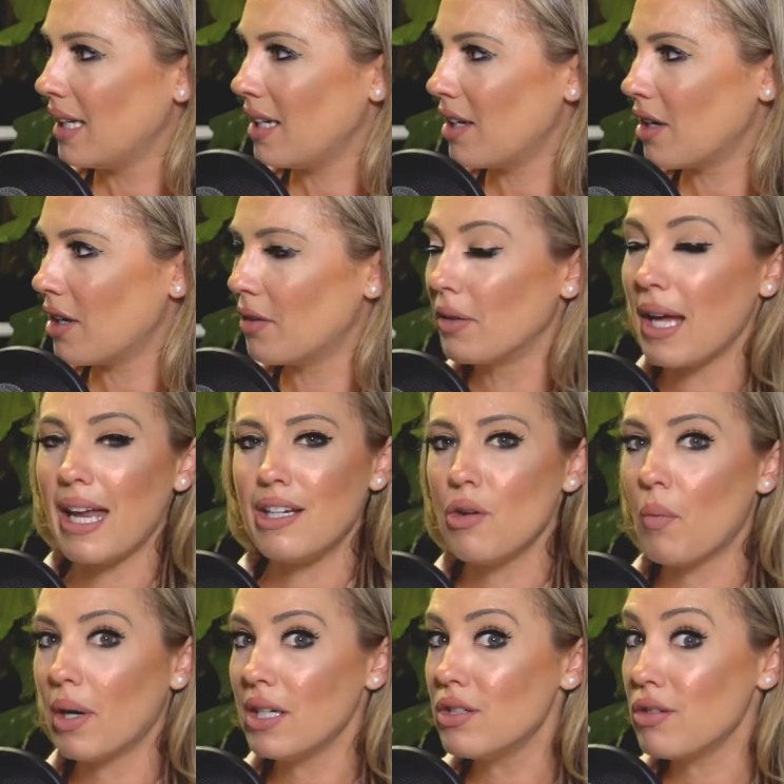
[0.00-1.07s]
you know, and
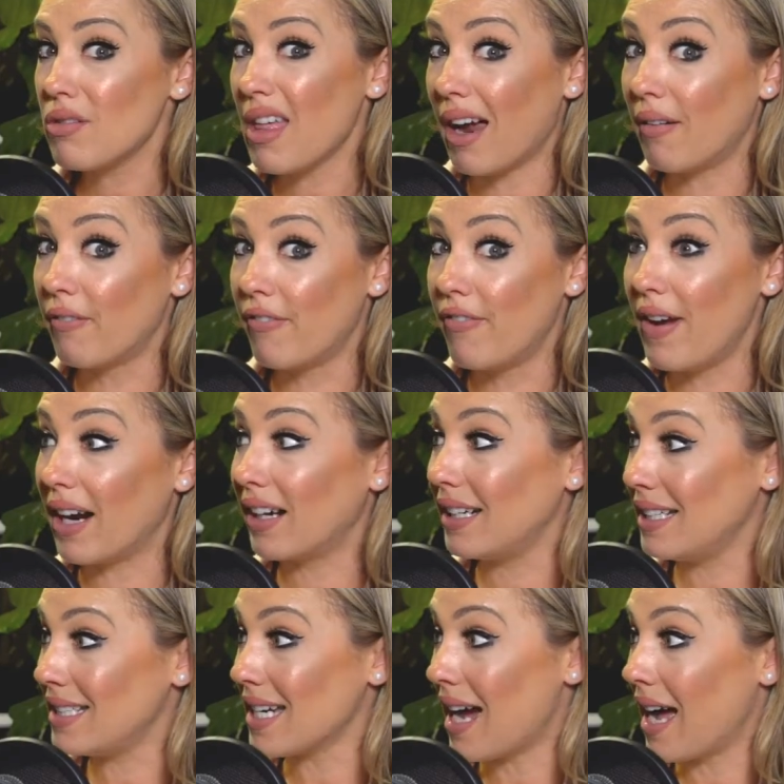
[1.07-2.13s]
you want to do that
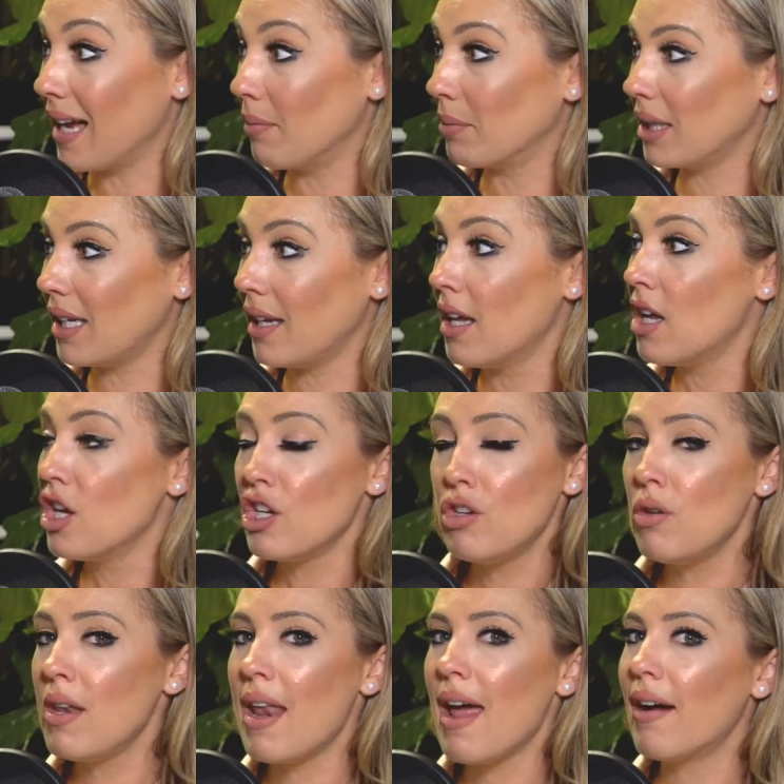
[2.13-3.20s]
very timely.
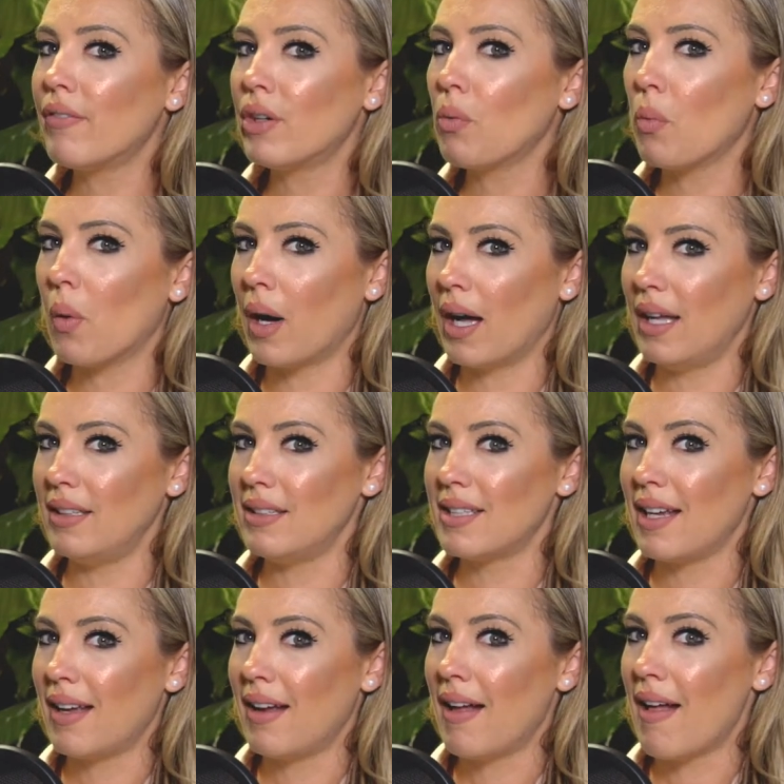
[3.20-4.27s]
You never
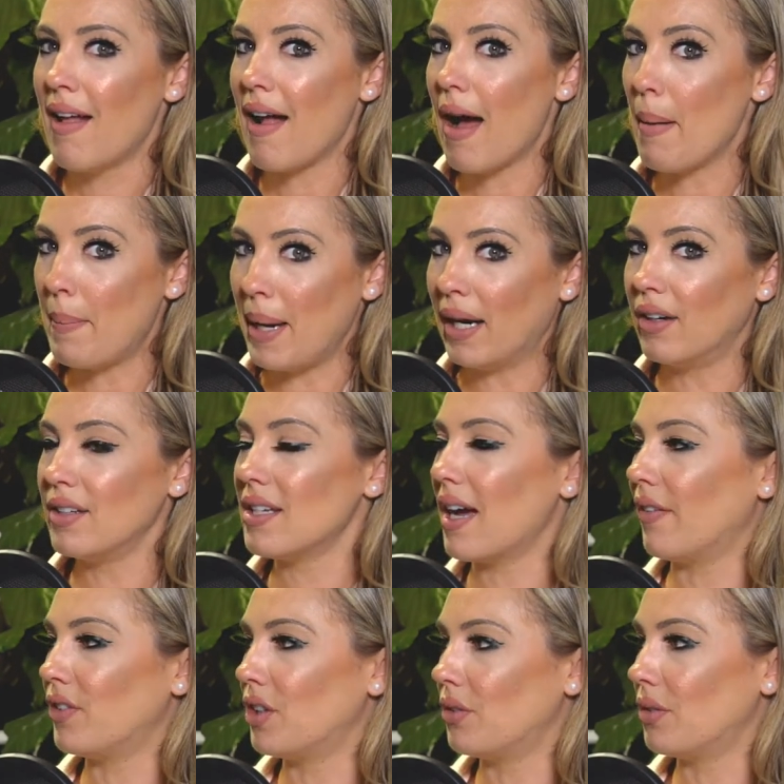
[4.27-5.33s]
want a parent to
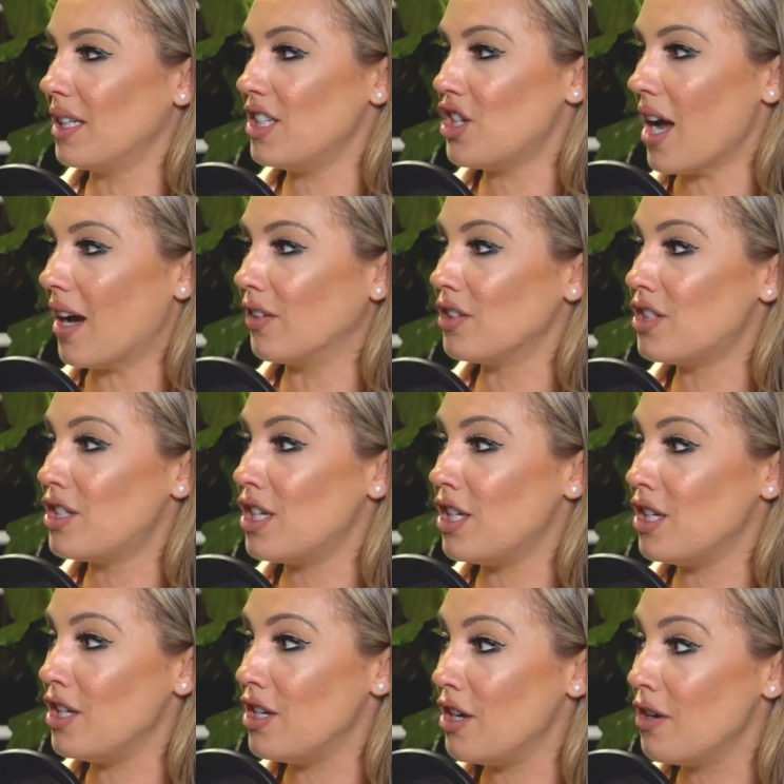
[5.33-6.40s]
have to reach out to
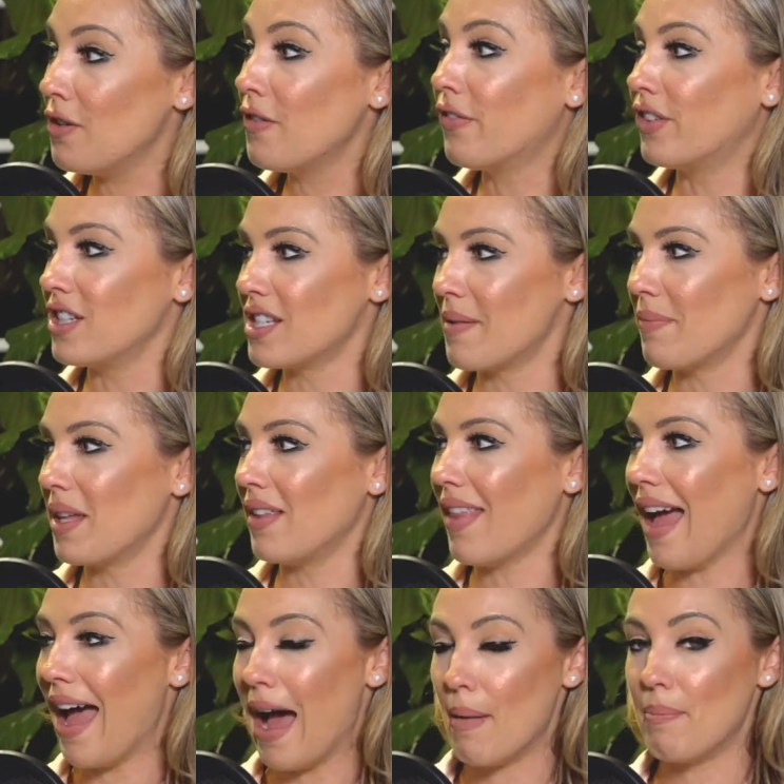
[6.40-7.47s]
you for something
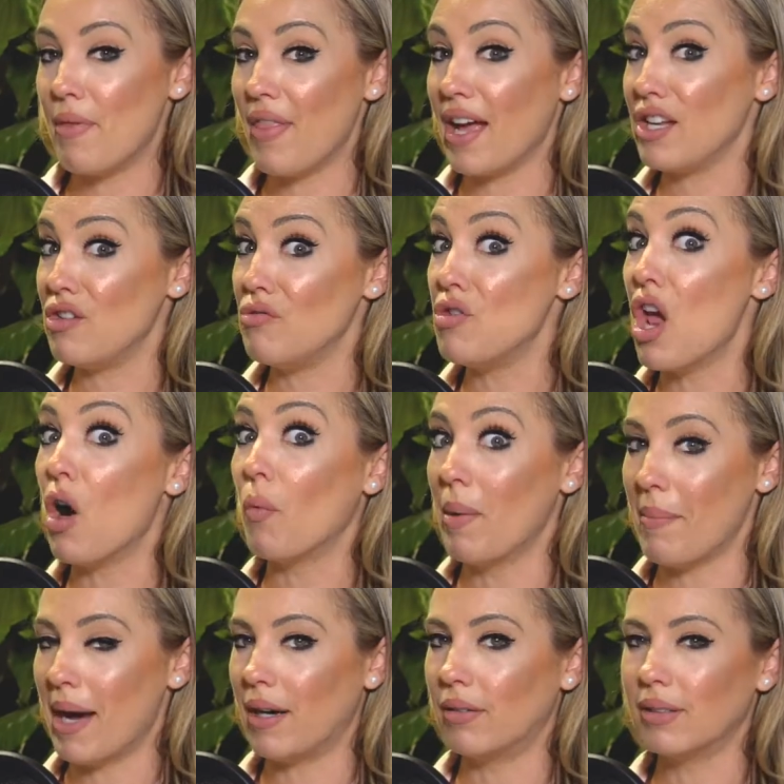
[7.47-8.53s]
that happened that you know
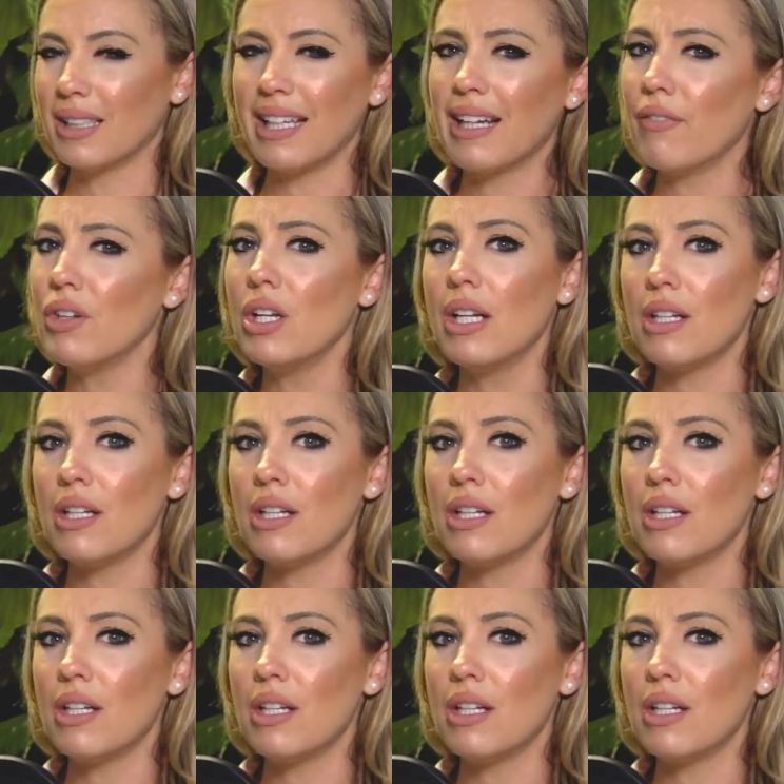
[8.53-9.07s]
about. Like if you